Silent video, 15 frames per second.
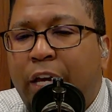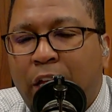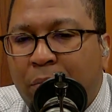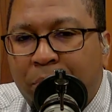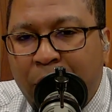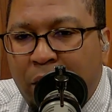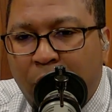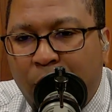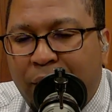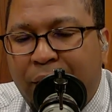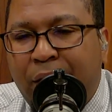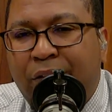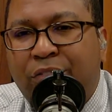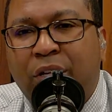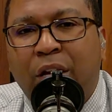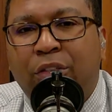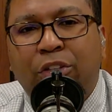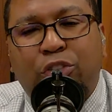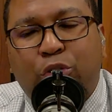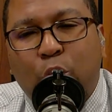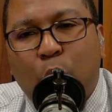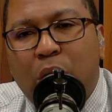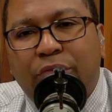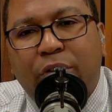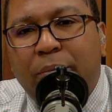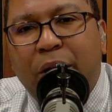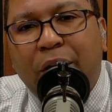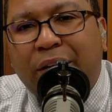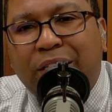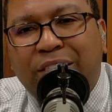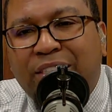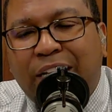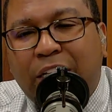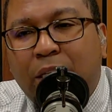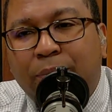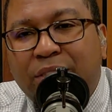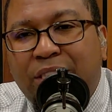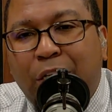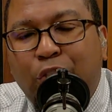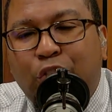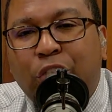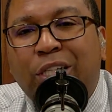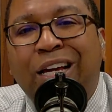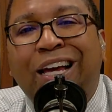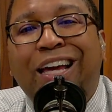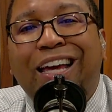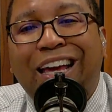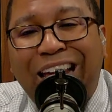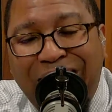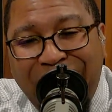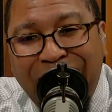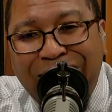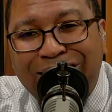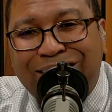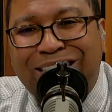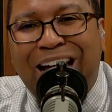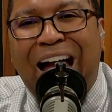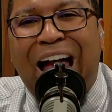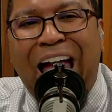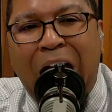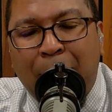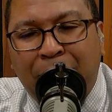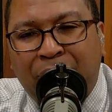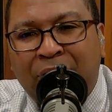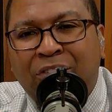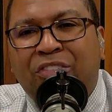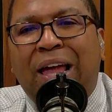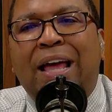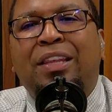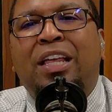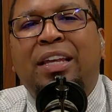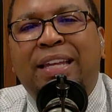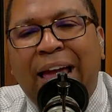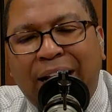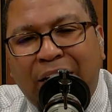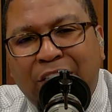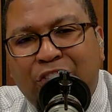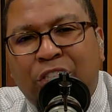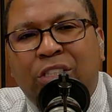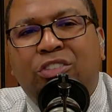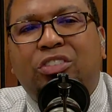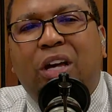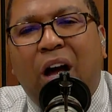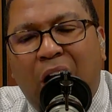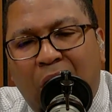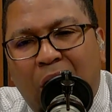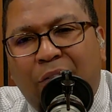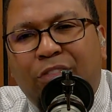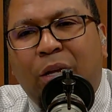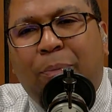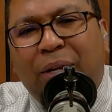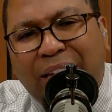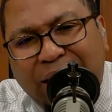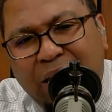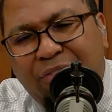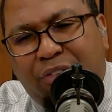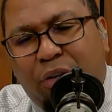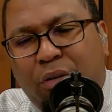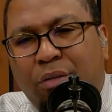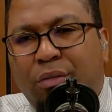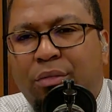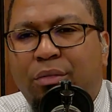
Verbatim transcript: In many ways, the story of America's secularization is the absence and the negligence of the believer